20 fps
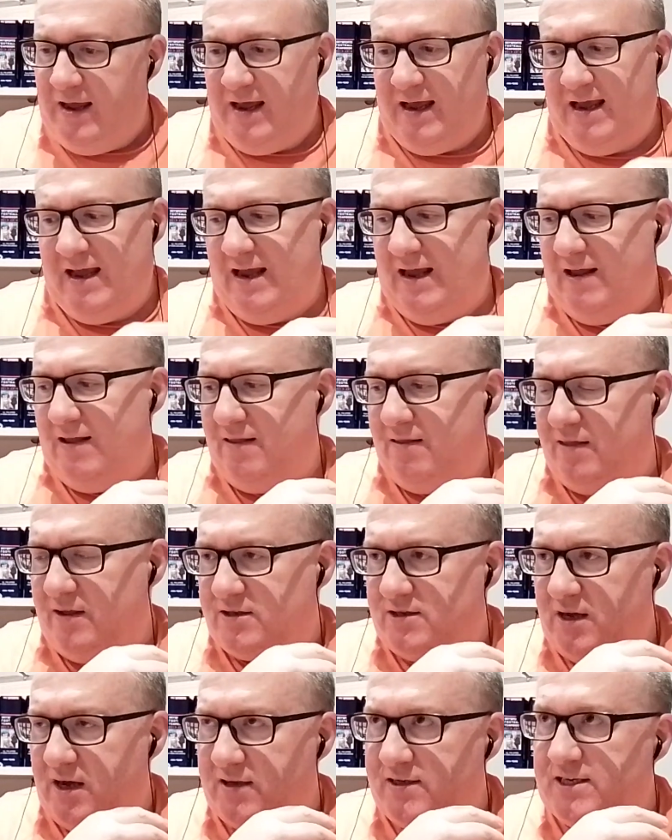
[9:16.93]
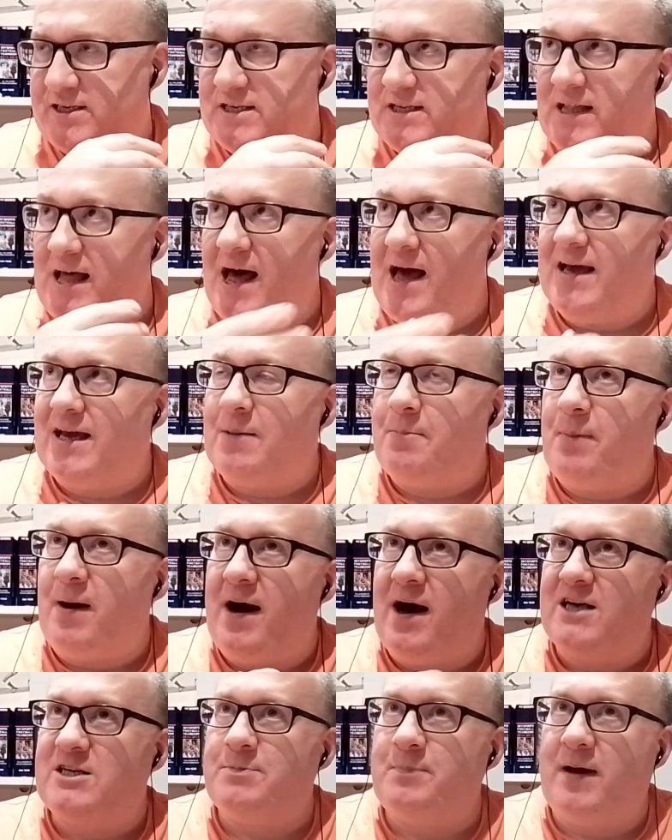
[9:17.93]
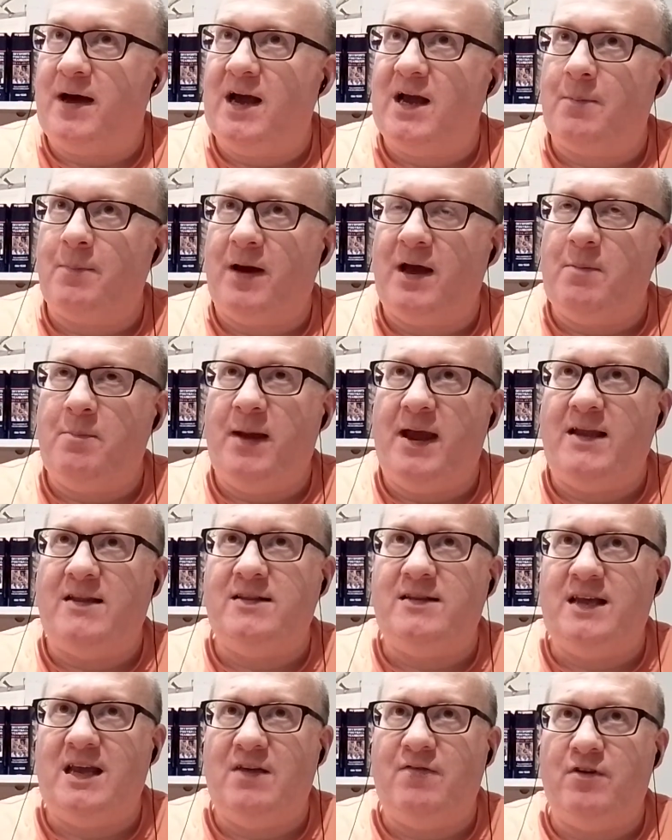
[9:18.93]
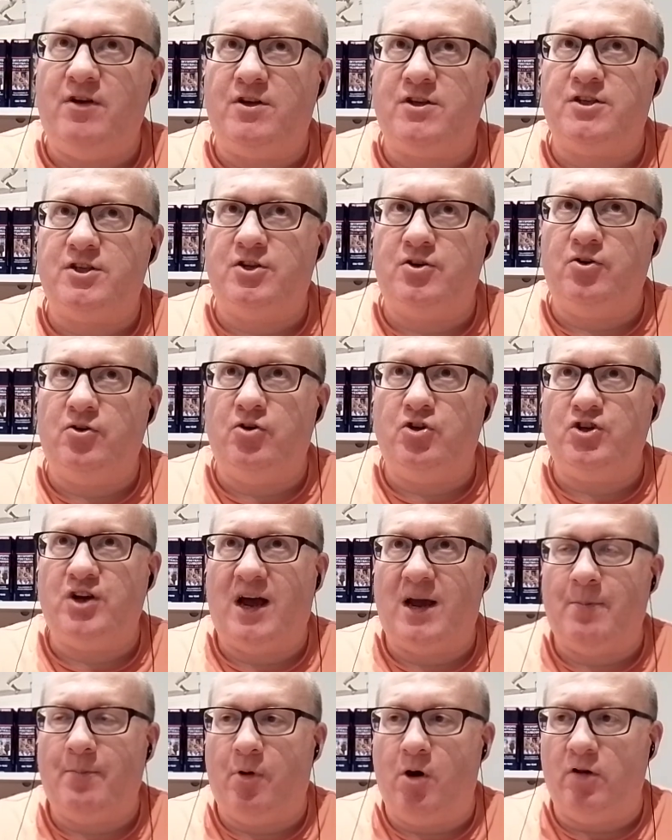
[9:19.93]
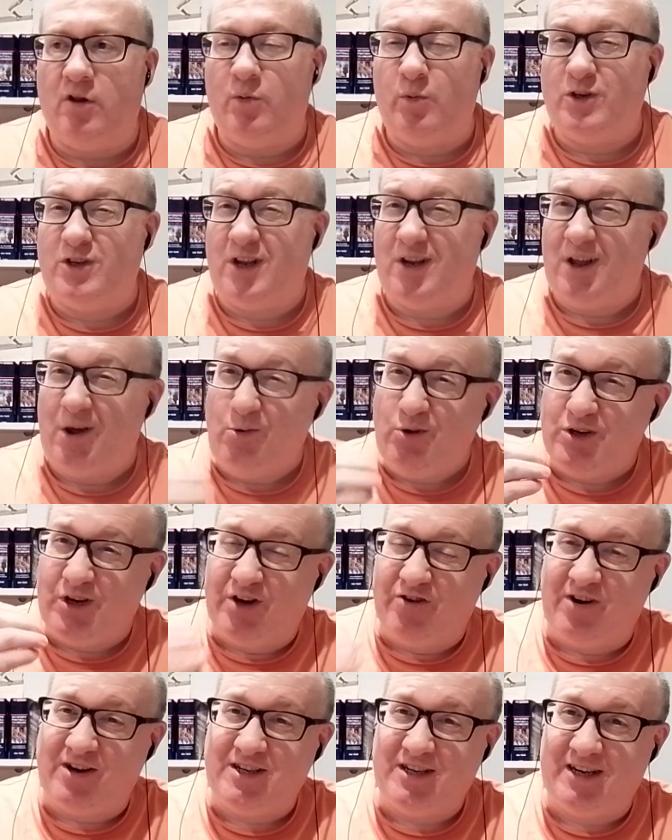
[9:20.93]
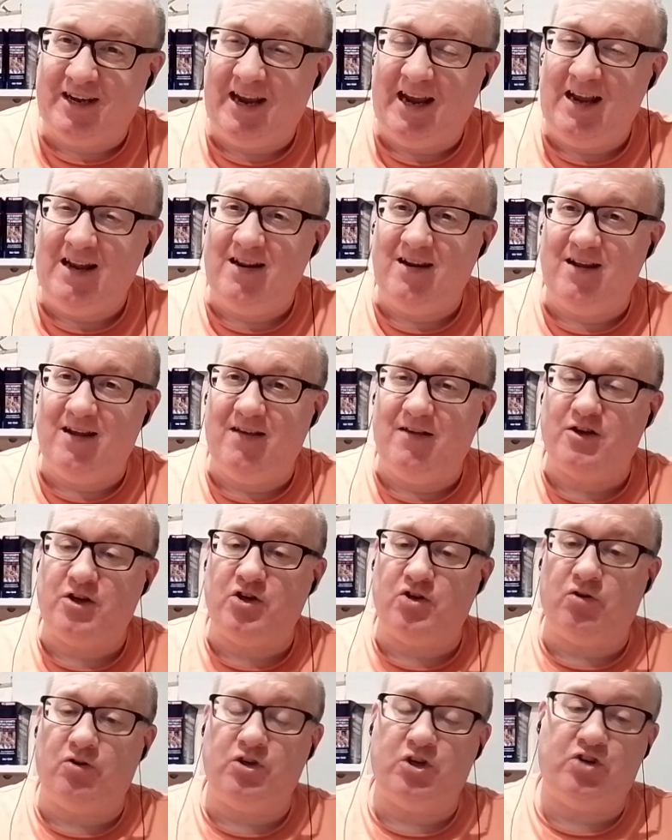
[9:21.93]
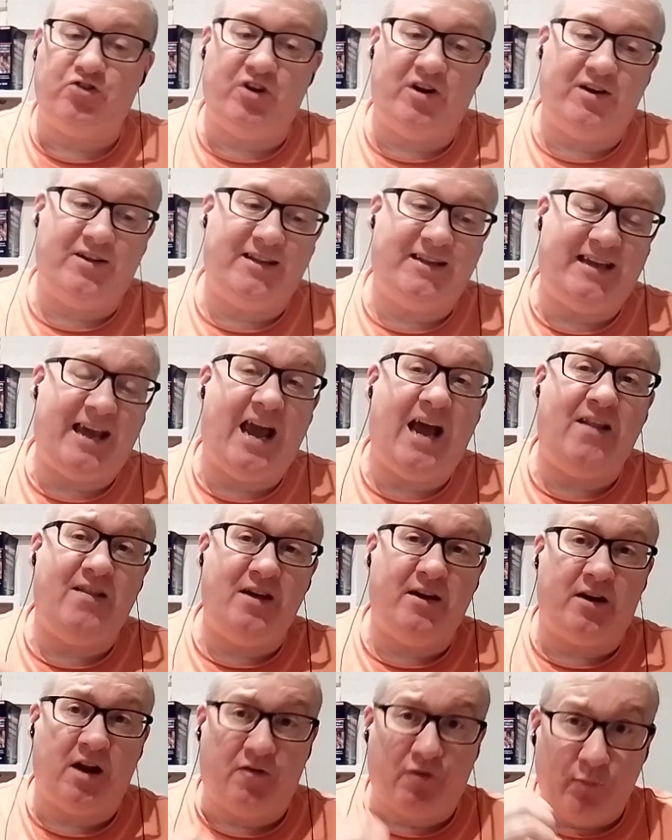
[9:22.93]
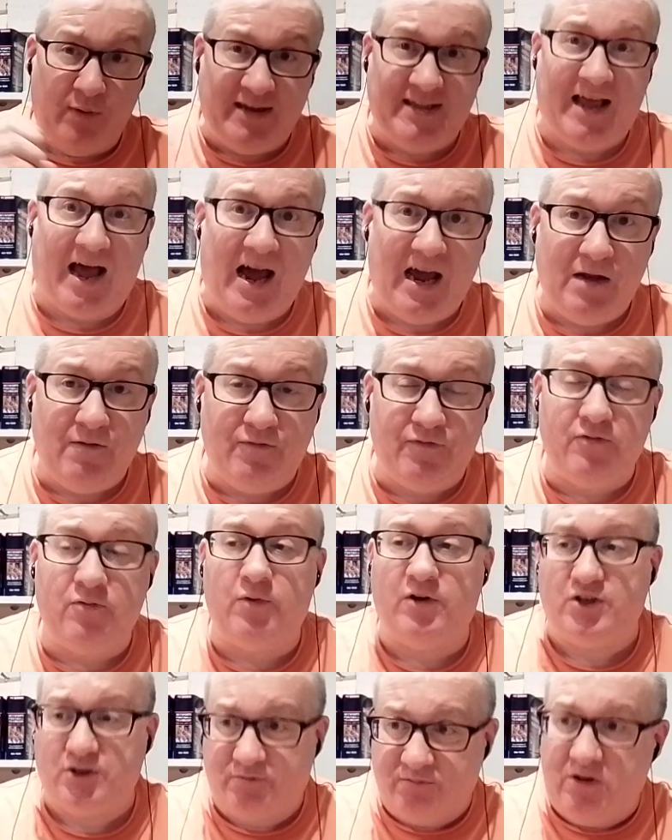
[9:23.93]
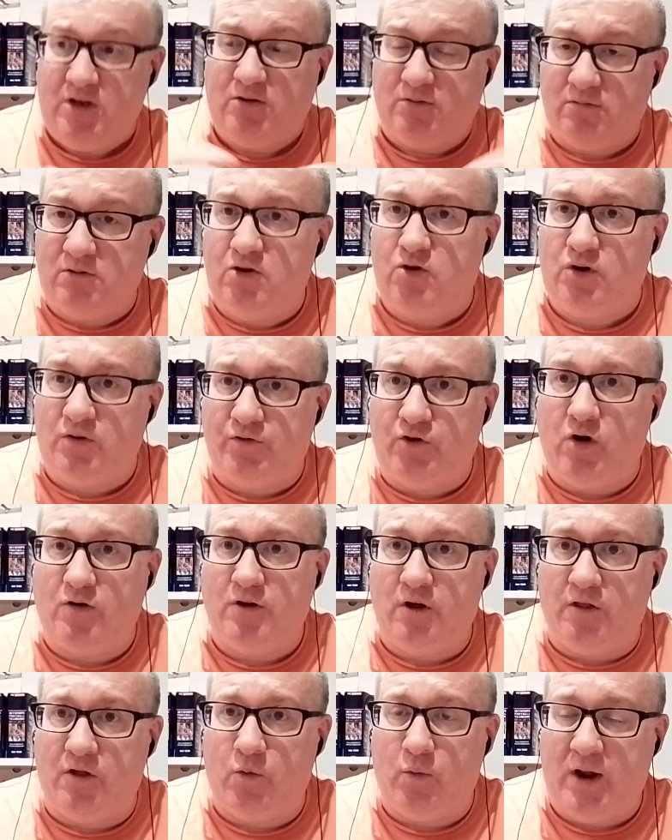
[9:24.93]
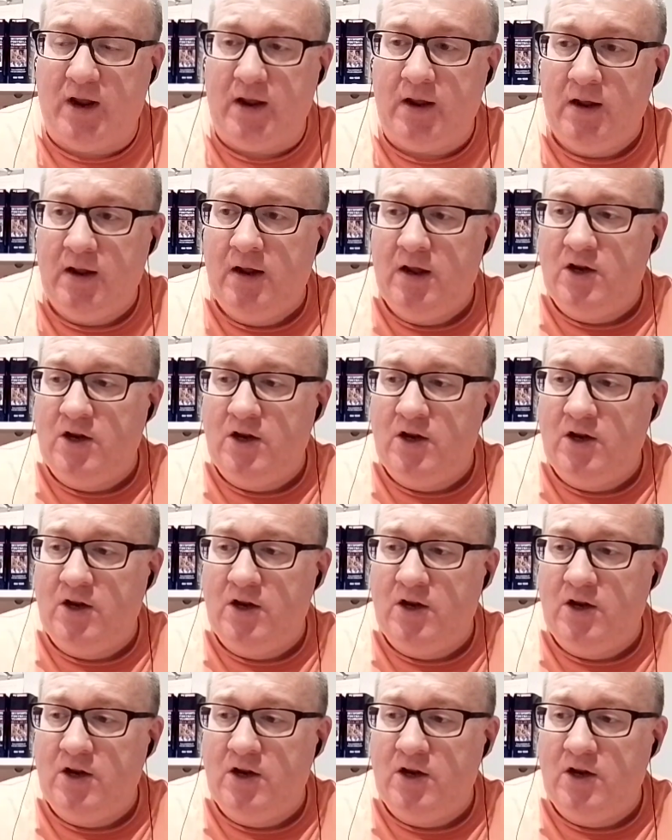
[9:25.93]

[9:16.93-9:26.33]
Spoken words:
There's a slack pass back by Ben Davis to Jack Butland, which allows Chris Kane, the St Johnstone striker, to get in there and have a wee dive, which could have gone the other way.